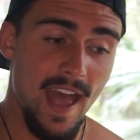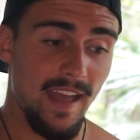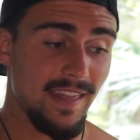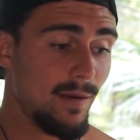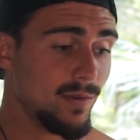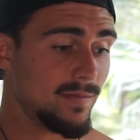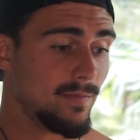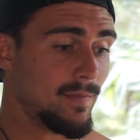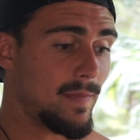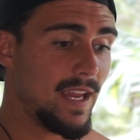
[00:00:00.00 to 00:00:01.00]
And that
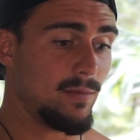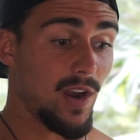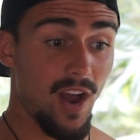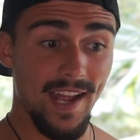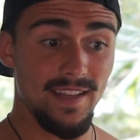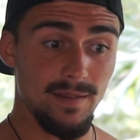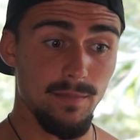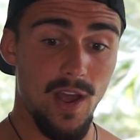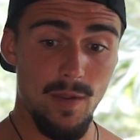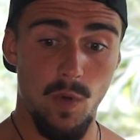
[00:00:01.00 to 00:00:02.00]
was me when I did
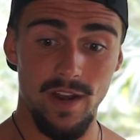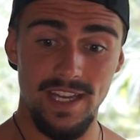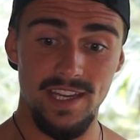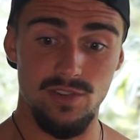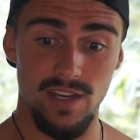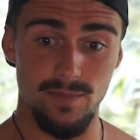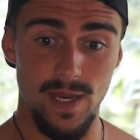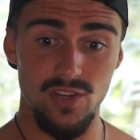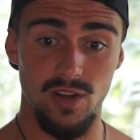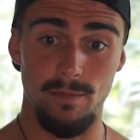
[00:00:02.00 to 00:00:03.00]
my 1 year
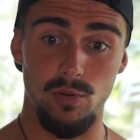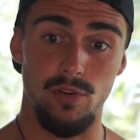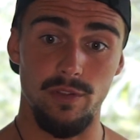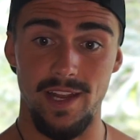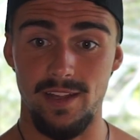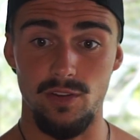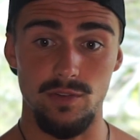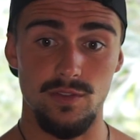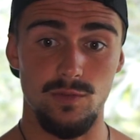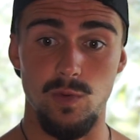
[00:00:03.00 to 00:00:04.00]
transformation and put on like
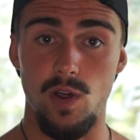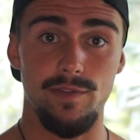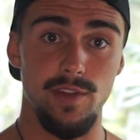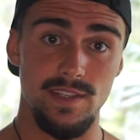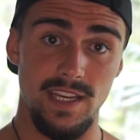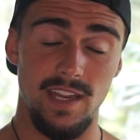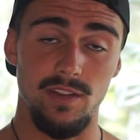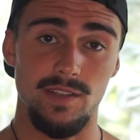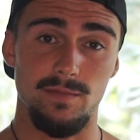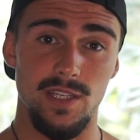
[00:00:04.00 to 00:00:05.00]
those 12, 13
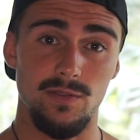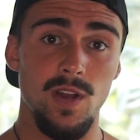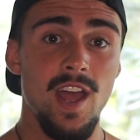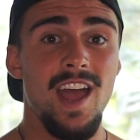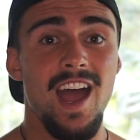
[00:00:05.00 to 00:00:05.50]
kilos of muscle.